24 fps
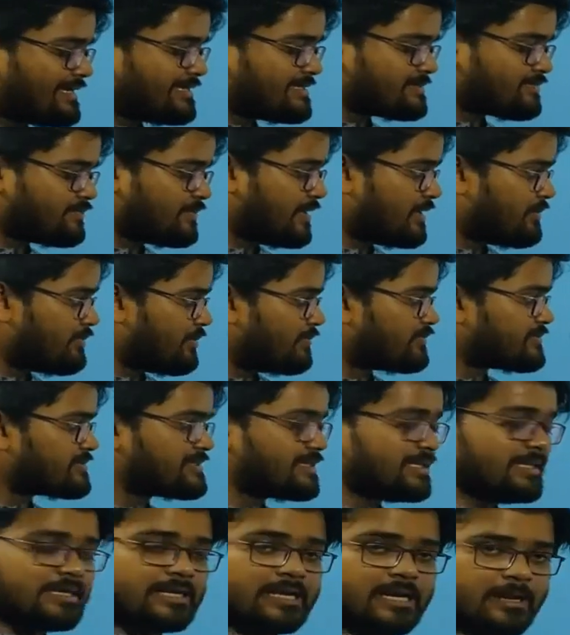it's made up of
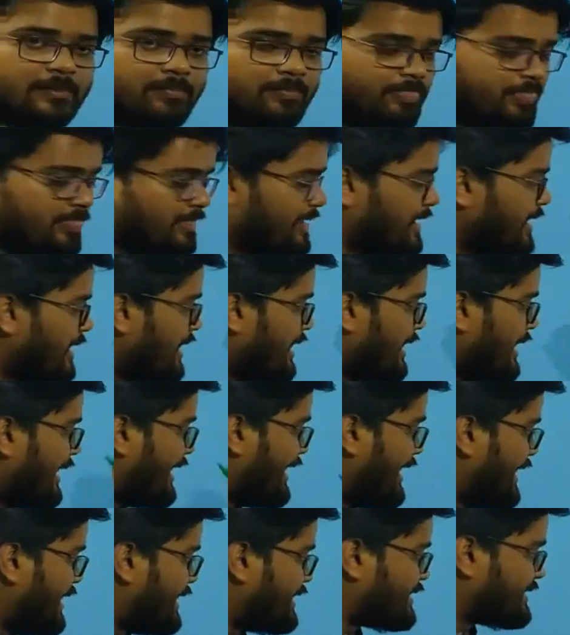silica,
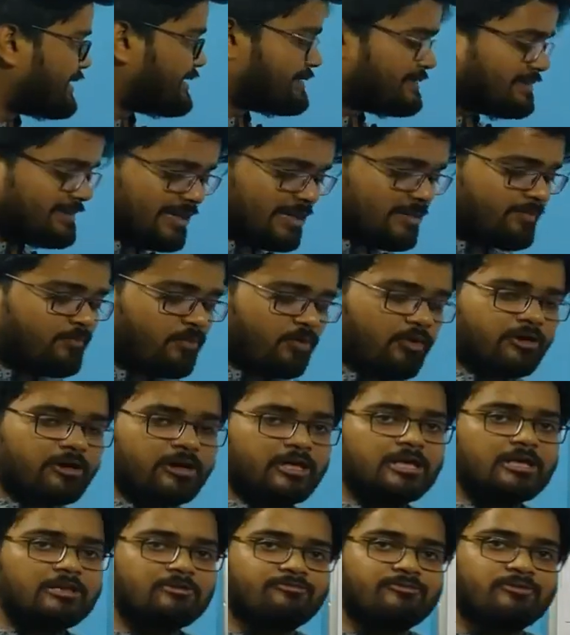and their body,
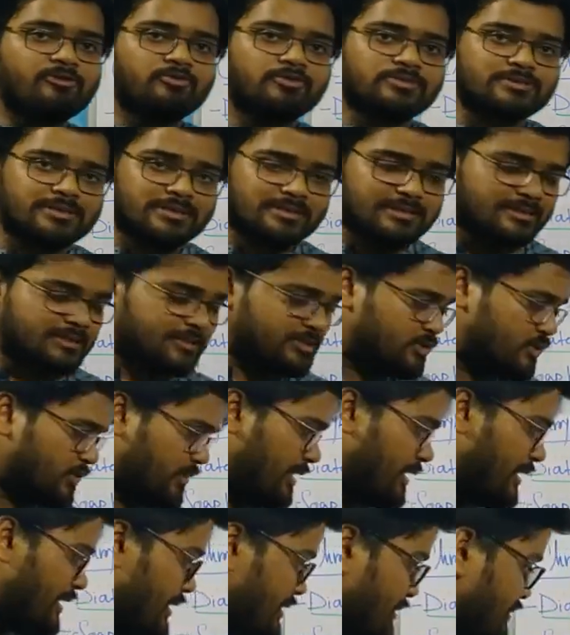if you see
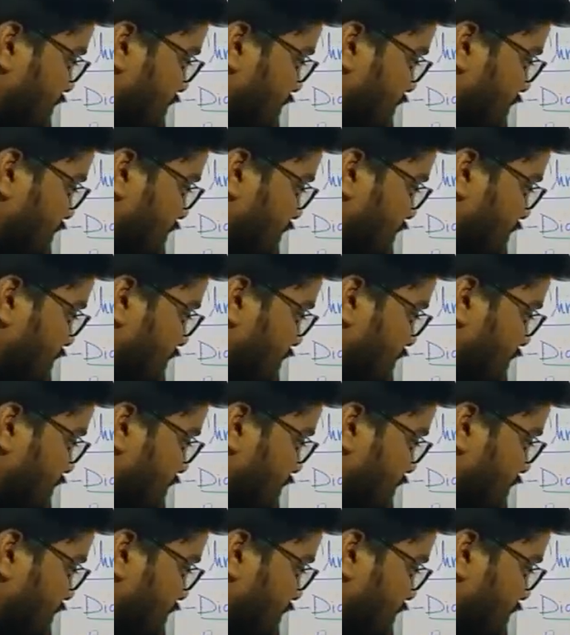generally